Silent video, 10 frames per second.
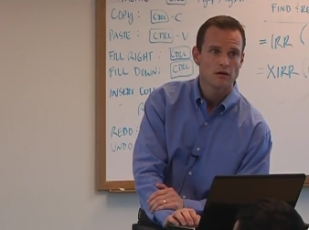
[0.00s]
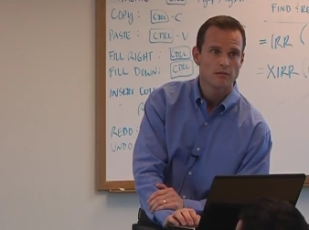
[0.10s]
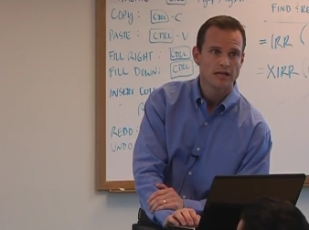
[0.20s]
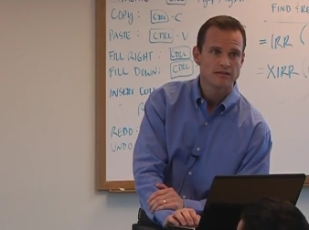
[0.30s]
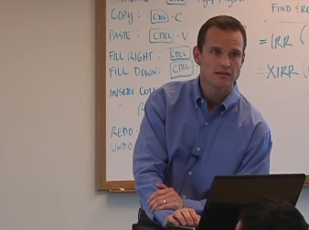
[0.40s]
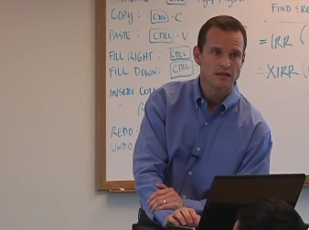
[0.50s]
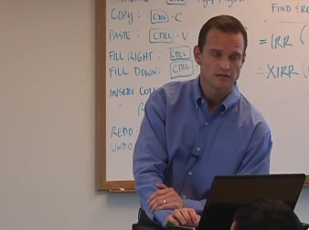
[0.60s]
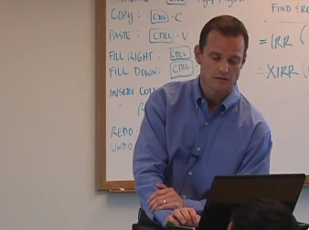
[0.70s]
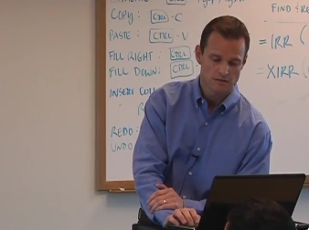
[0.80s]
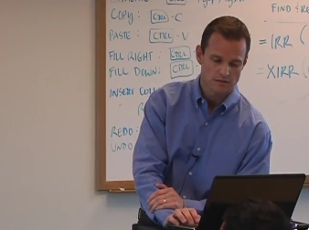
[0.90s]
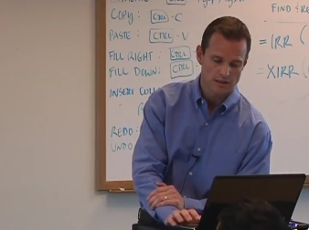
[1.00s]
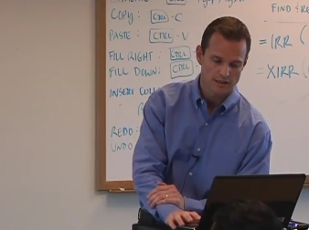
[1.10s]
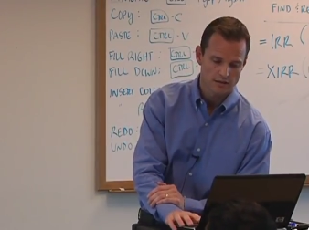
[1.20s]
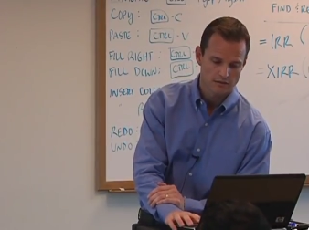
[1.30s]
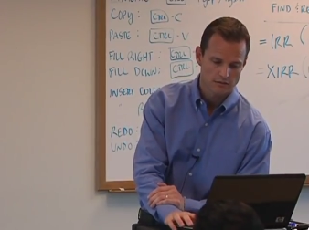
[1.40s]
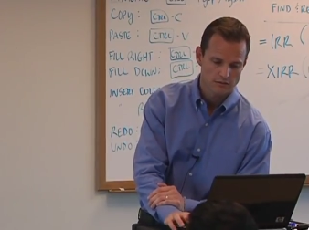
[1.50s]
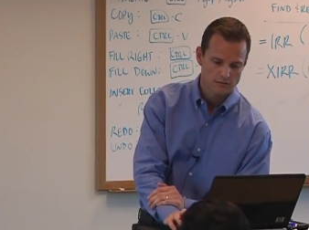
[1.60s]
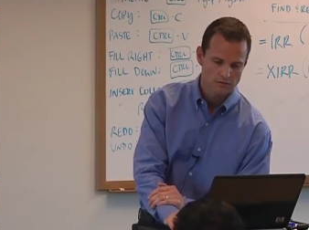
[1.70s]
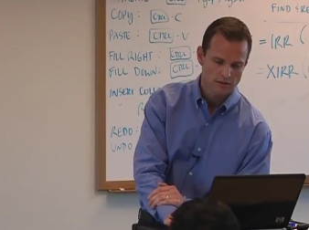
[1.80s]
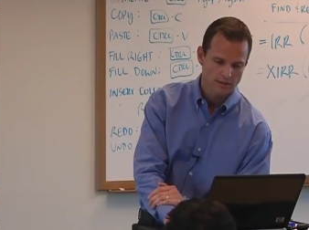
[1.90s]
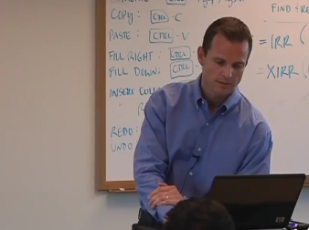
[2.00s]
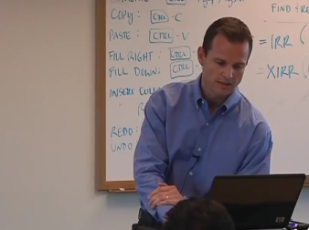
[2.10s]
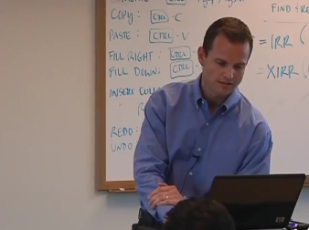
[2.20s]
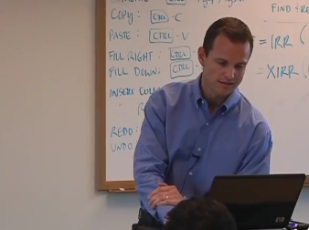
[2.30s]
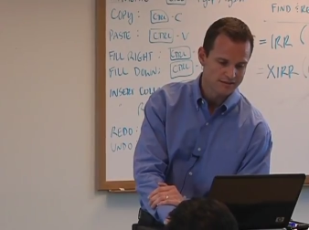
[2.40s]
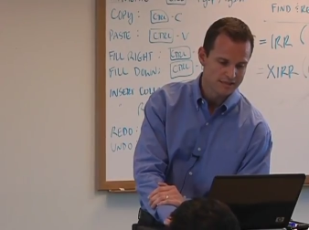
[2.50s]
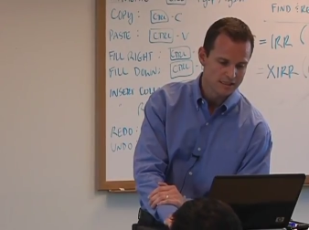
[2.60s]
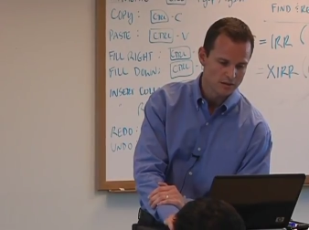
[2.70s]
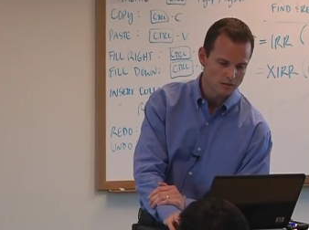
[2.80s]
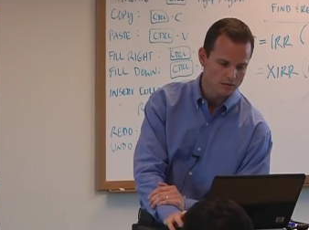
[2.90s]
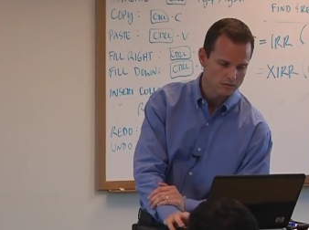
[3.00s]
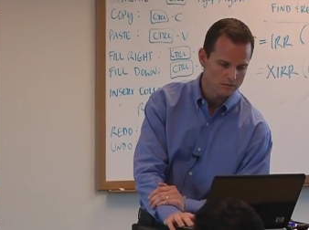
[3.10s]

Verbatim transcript: our base case looks like right? Because this deal